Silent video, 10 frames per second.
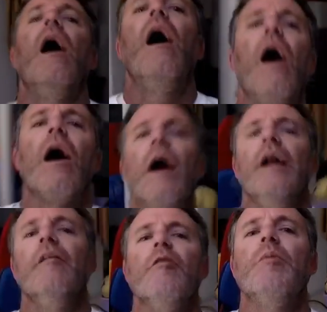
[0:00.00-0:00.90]
All right,
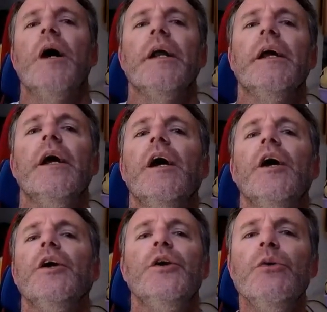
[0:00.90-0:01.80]
everybody,
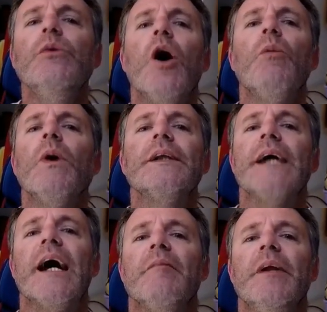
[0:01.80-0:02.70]
you know what
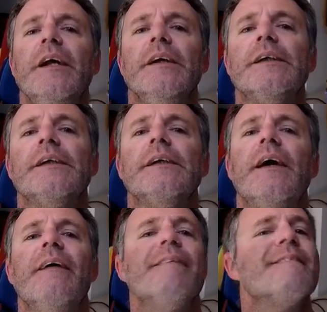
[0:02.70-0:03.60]
time it is.